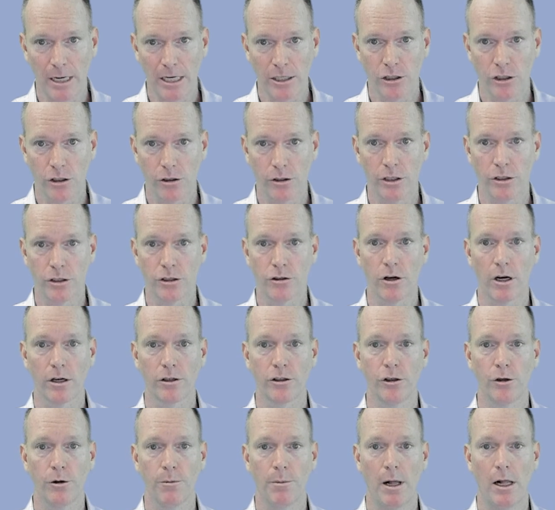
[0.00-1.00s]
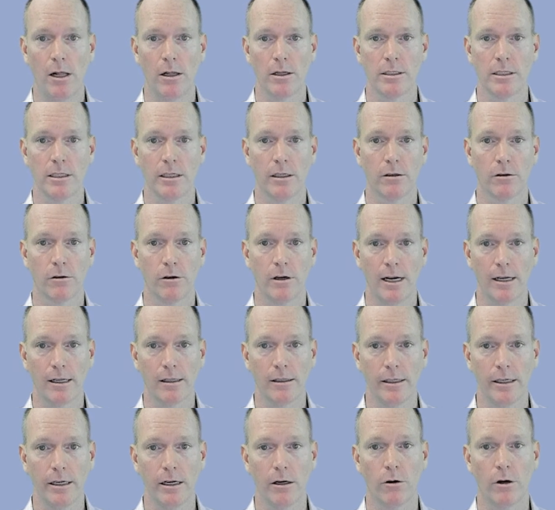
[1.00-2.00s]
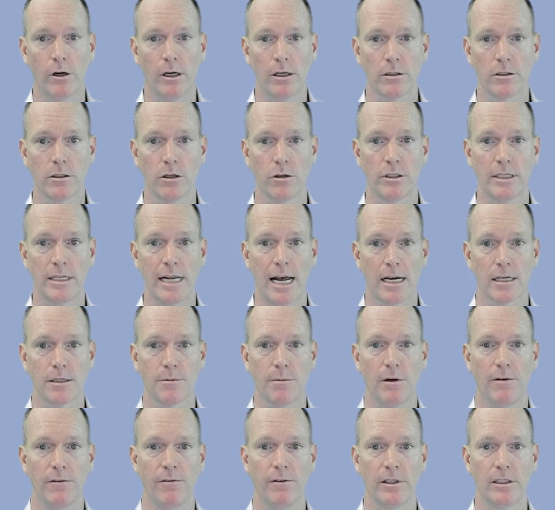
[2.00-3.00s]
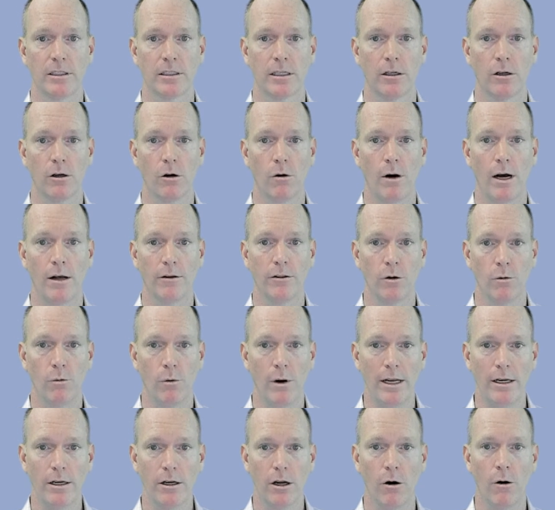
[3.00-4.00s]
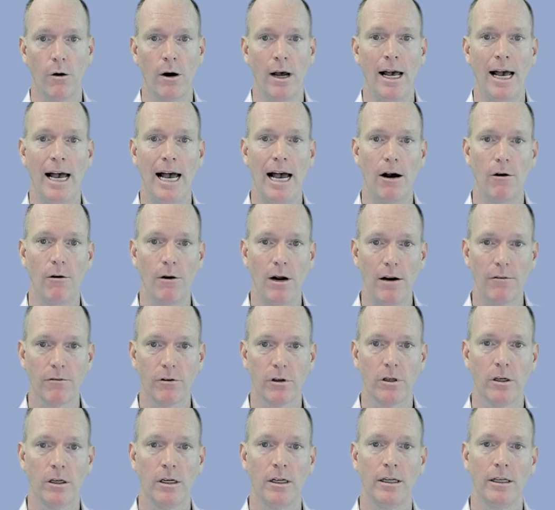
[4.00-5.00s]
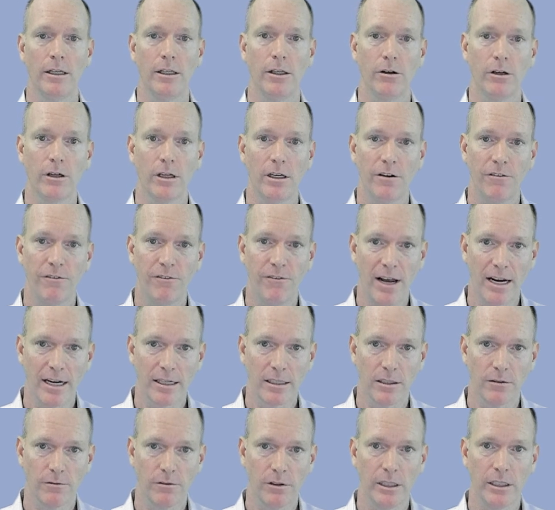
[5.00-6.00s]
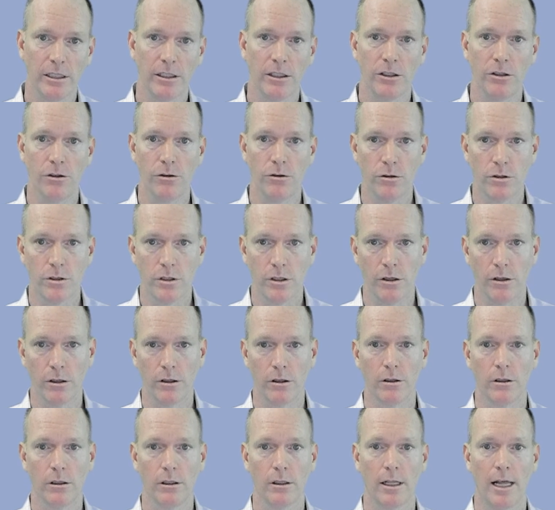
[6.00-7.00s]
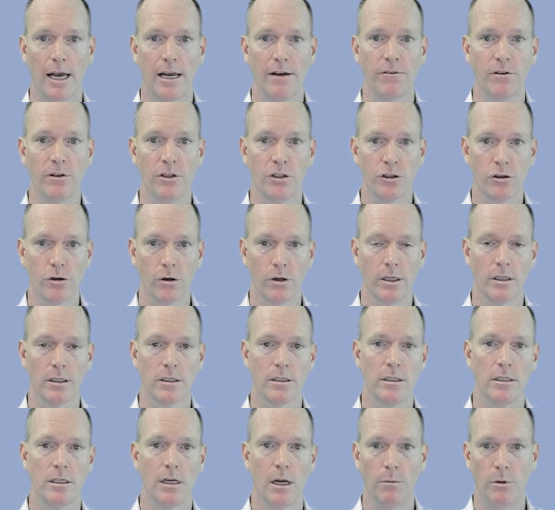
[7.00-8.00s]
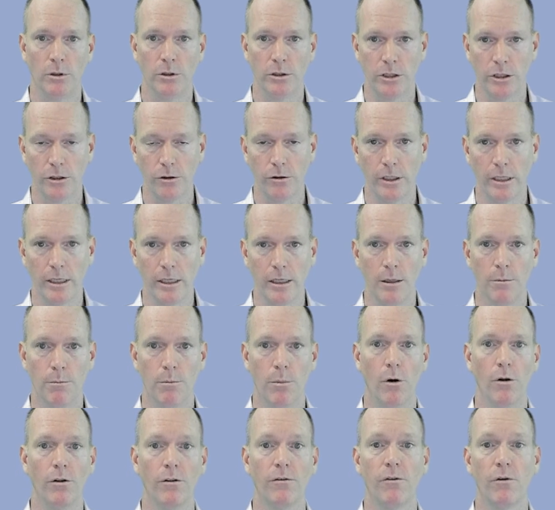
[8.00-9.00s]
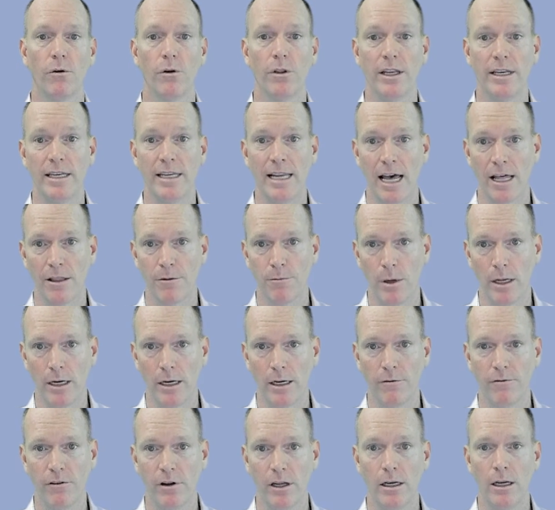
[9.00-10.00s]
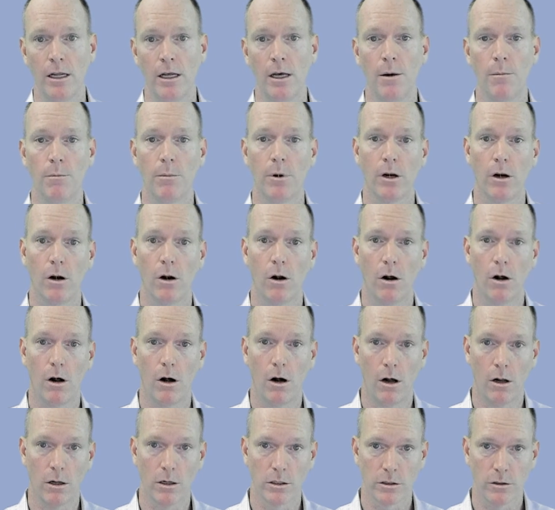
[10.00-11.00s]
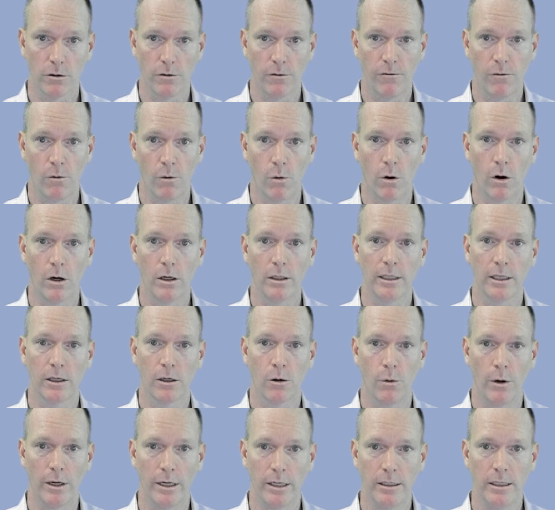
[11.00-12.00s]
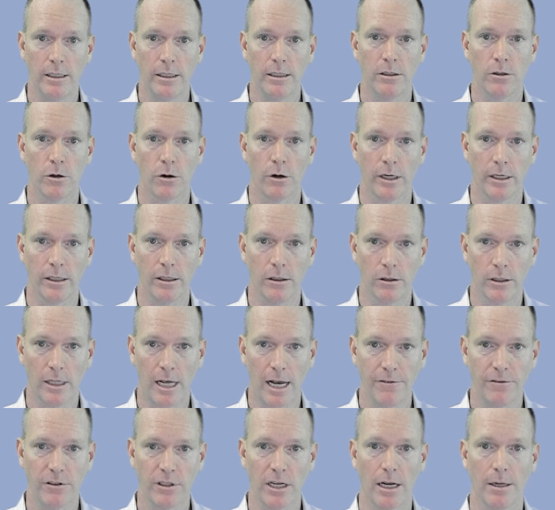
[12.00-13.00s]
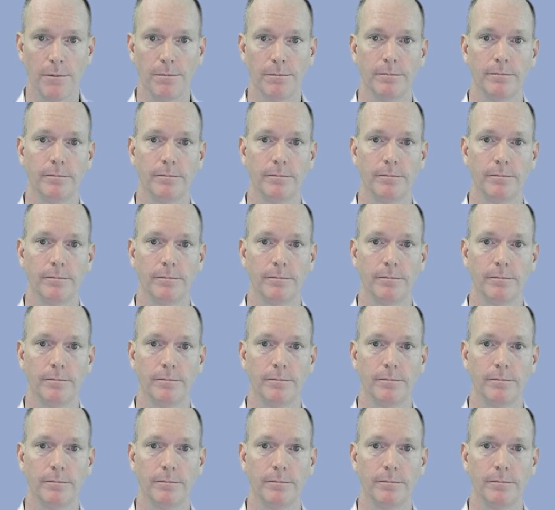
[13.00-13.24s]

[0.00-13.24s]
sure you structure your policy correctly, or else those tax benefits can go out the window. However, you can effectively use your life insurance double duty, both for the death benefit, but also for liquidity during your lifetime.